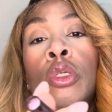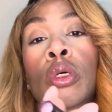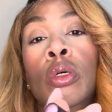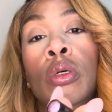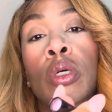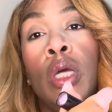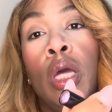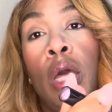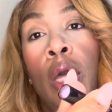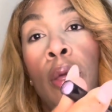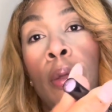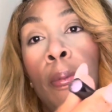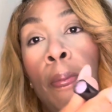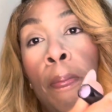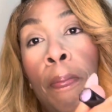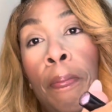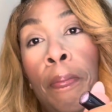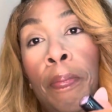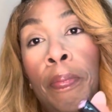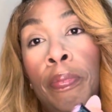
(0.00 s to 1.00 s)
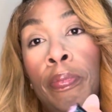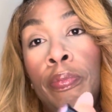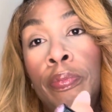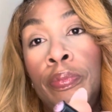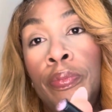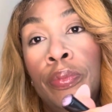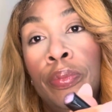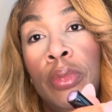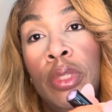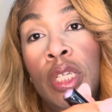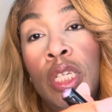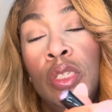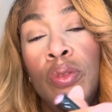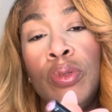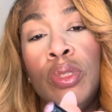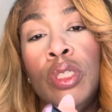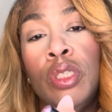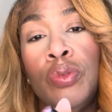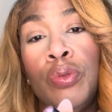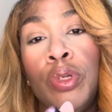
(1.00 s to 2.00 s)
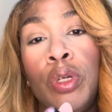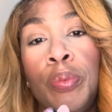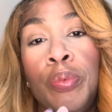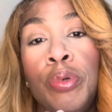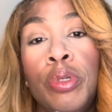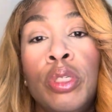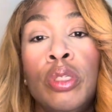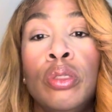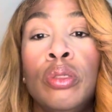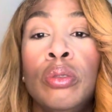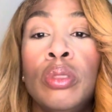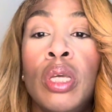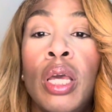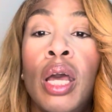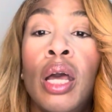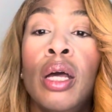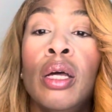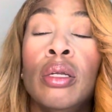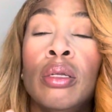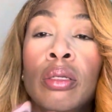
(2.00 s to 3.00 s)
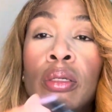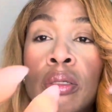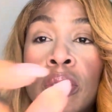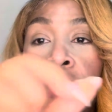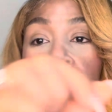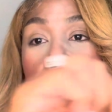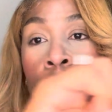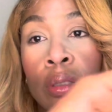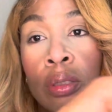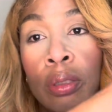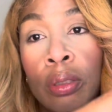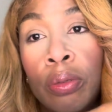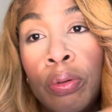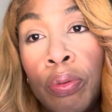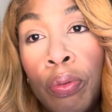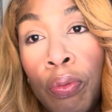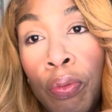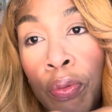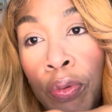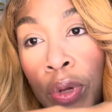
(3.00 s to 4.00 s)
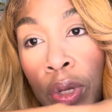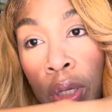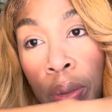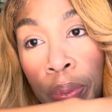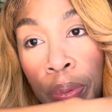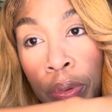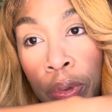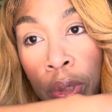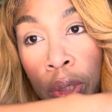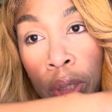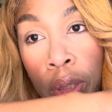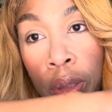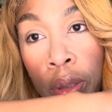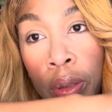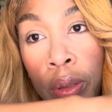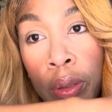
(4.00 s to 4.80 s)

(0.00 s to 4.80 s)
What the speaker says: Okay, this one is real pretty too, y'all. Really pretty.